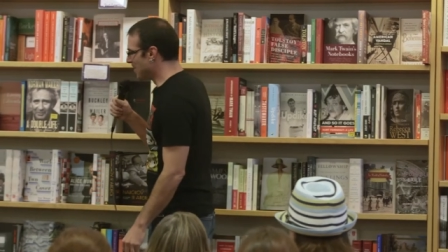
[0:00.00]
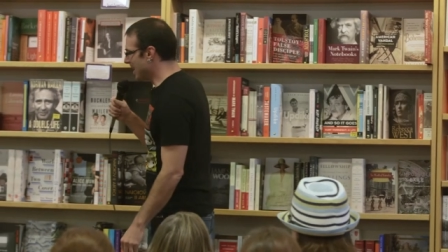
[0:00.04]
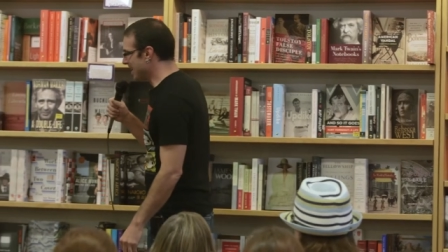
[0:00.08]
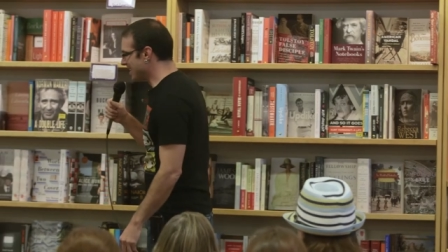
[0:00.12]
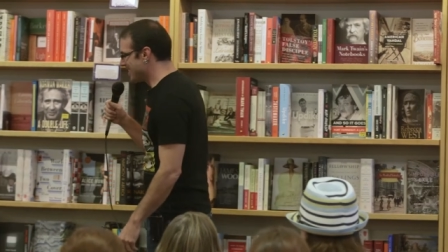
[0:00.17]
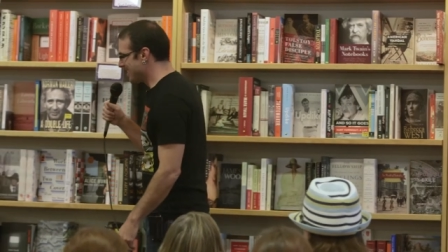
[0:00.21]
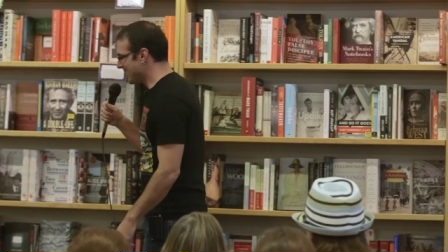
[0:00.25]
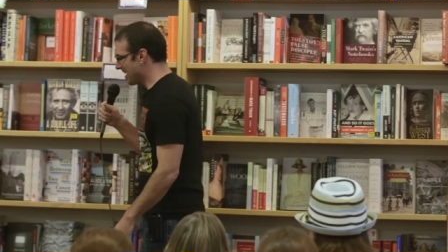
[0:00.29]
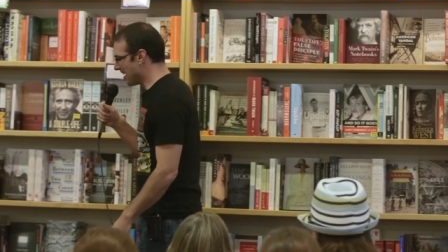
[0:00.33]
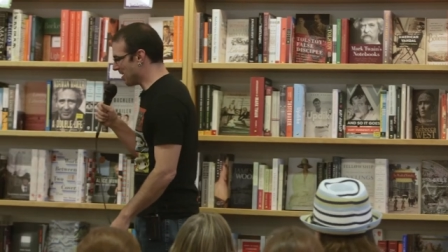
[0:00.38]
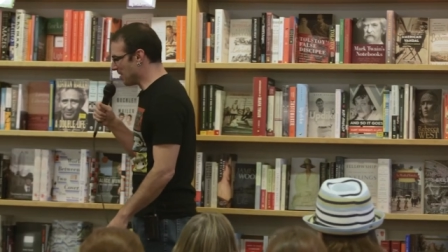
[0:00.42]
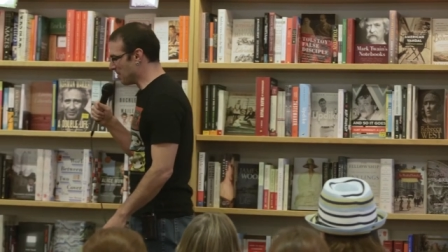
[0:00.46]

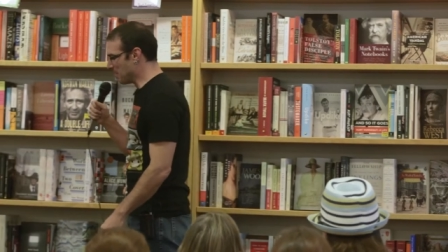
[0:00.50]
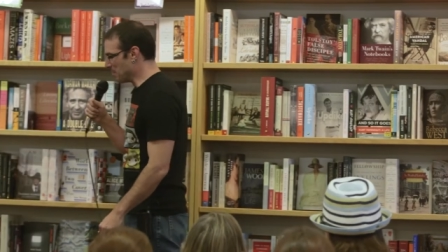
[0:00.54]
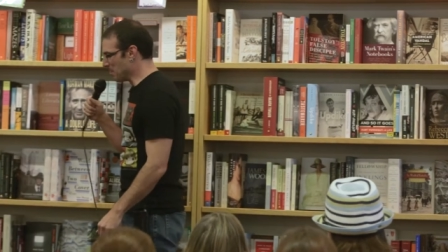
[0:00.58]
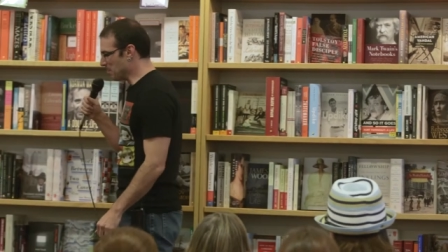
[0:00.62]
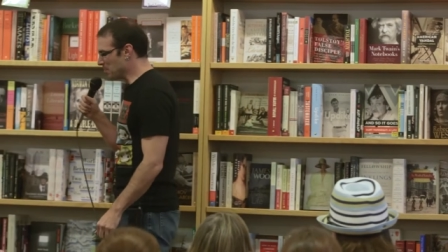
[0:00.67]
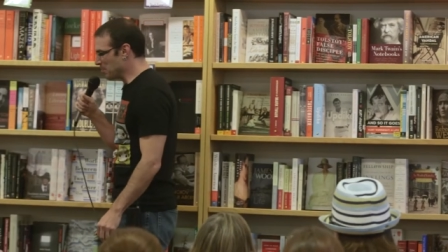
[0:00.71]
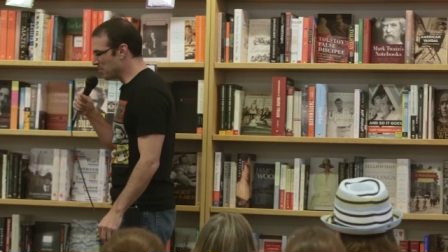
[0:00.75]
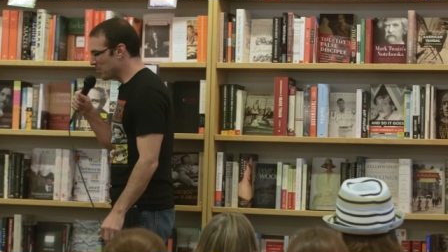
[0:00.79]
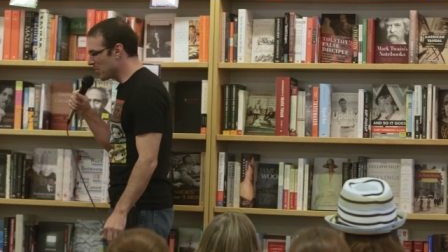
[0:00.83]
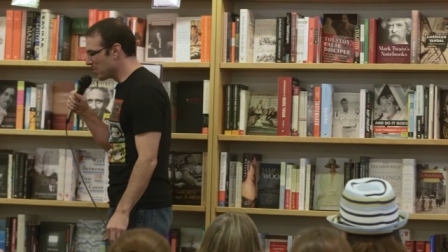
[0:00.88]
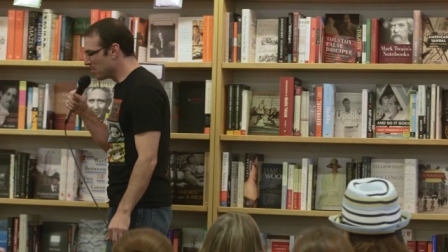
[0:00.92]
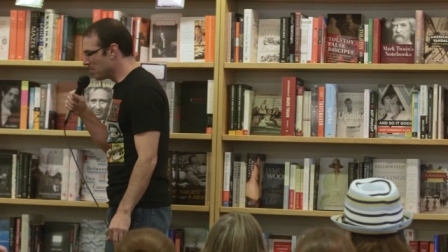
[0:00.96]
but um,
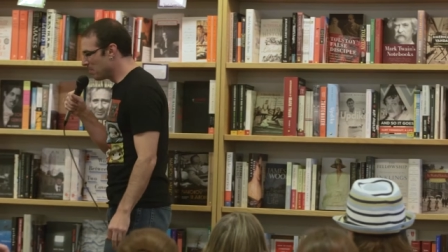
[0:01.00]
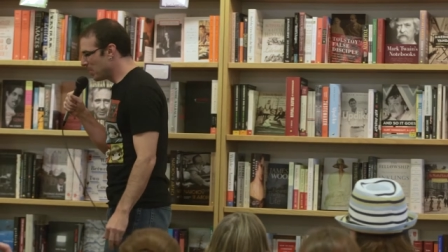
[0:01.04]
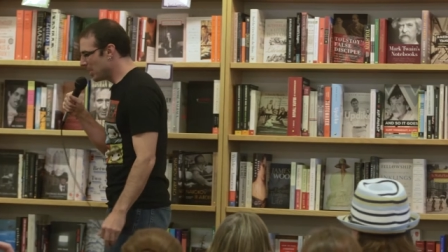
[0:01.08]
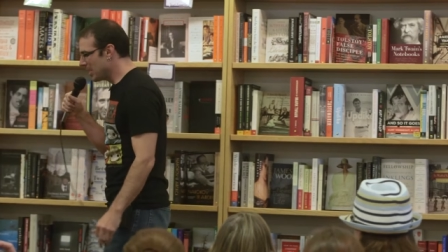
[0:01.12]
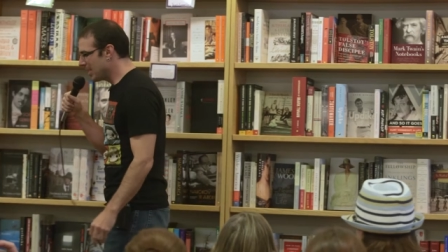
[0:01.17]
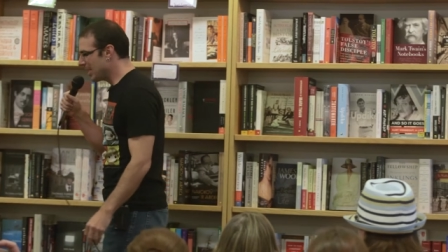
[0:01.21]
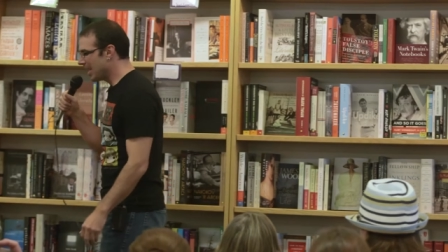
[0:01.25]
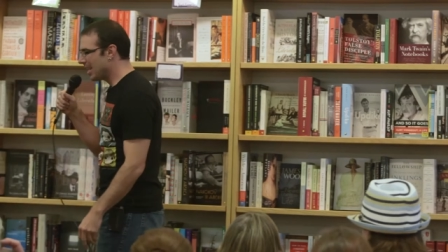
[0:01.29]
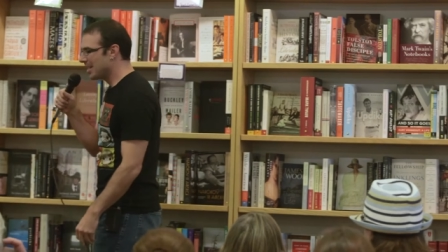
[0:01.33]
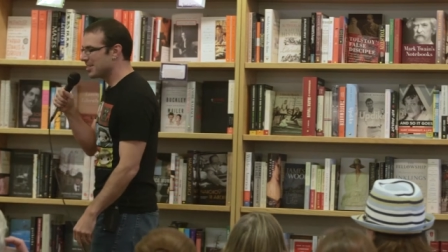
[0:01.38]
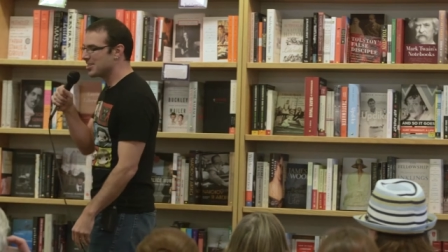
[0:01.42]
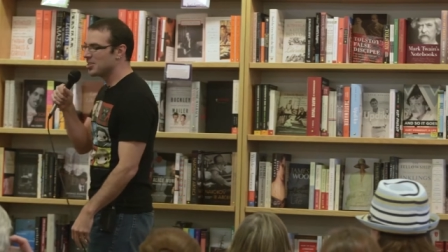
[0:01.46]
but
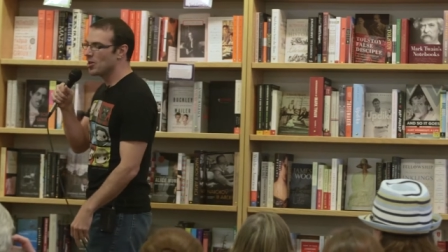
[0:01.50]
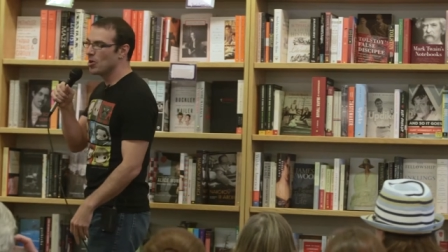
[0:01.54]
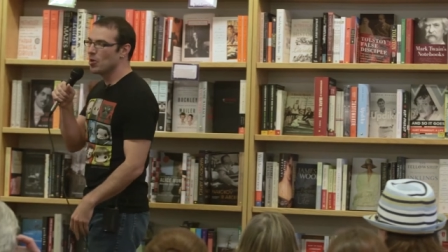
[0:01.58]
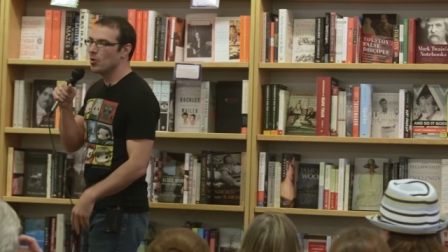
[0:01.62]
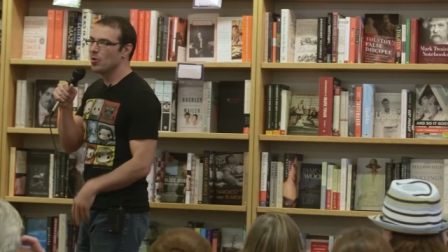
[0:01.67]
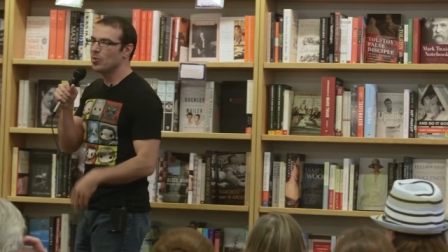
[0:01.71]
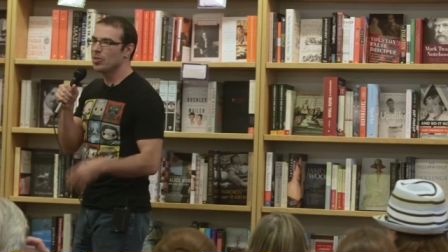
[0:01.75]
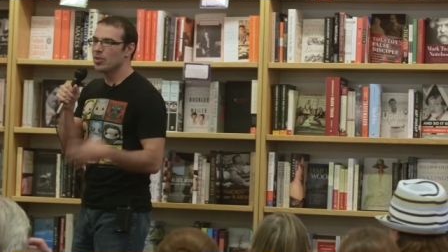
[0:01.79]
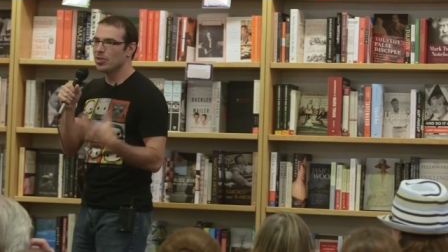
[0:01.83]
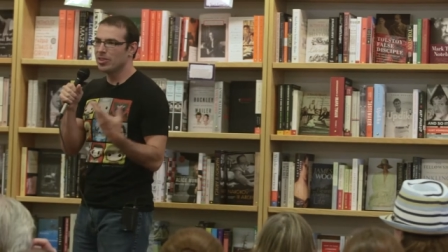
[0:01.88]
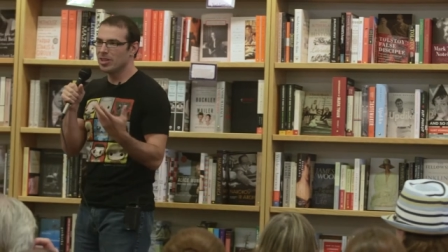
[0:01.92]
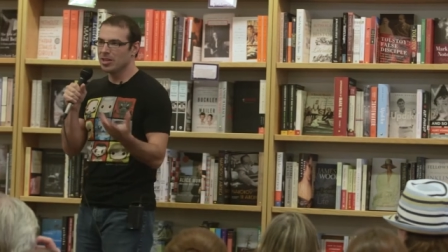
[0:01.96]
yeah.
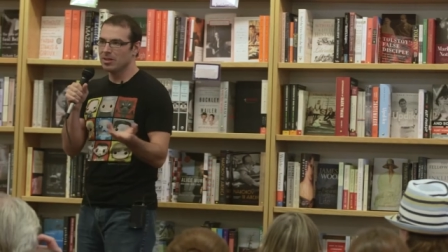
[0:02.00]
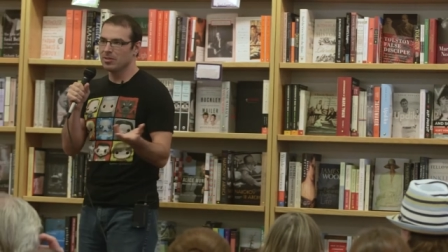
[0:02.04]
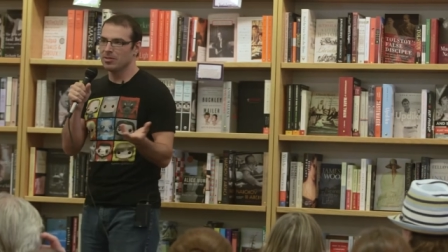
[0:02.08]
So the thing